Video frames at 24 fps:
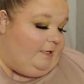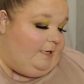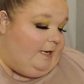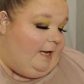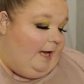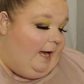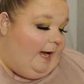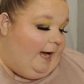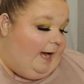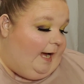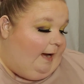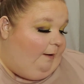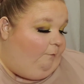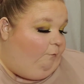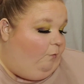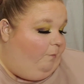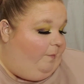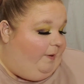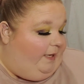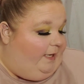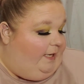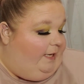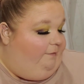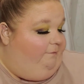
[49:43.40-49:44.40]
I will be
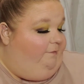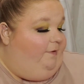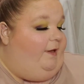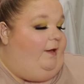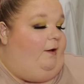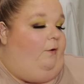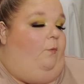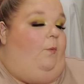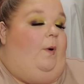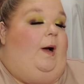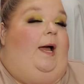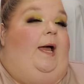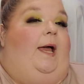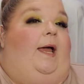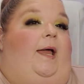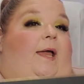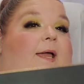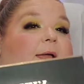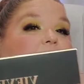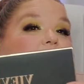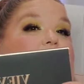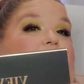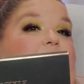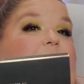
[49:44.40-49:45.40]
giving away
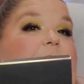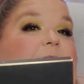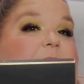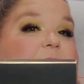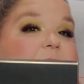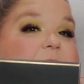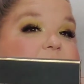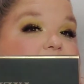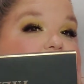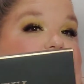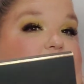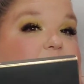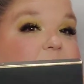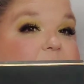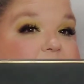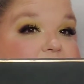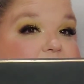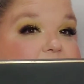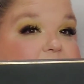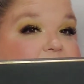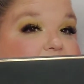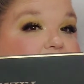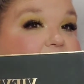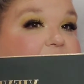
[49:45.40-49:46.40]
this Vive
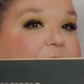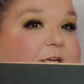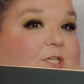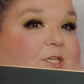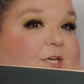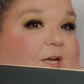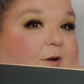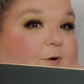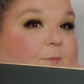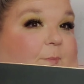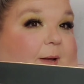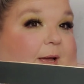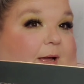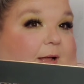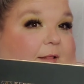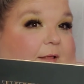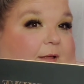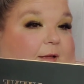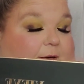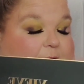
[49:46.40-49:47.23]
eyeshadow palette.